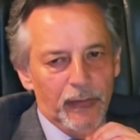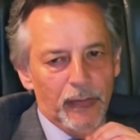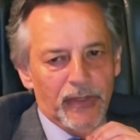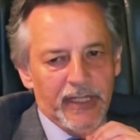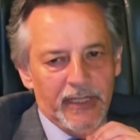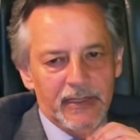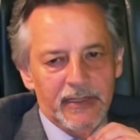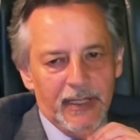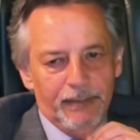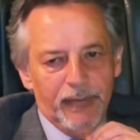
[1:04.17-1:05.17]

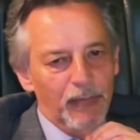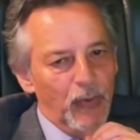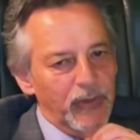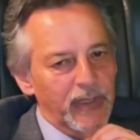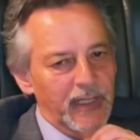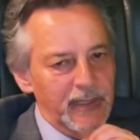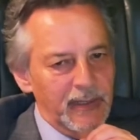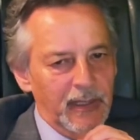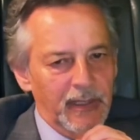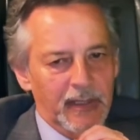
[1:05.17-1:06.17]
routines that promote
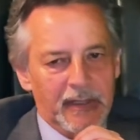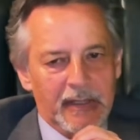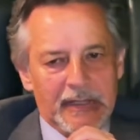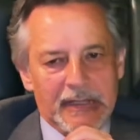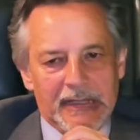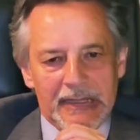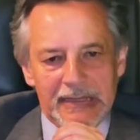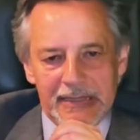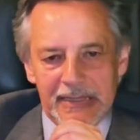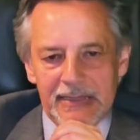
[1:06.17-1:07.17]

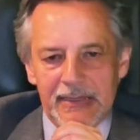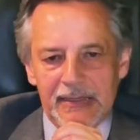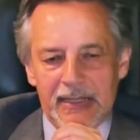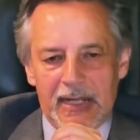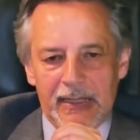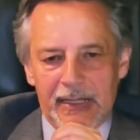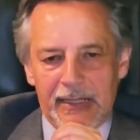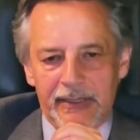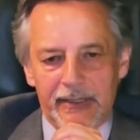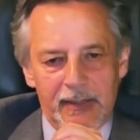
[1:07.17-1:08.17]
consistent,
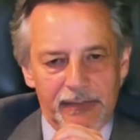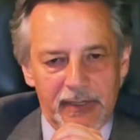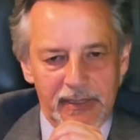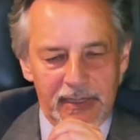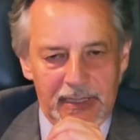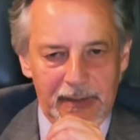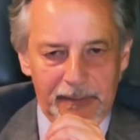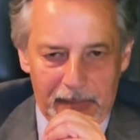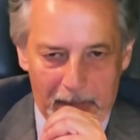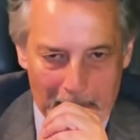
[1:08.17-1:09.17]
uninterrupted sleep.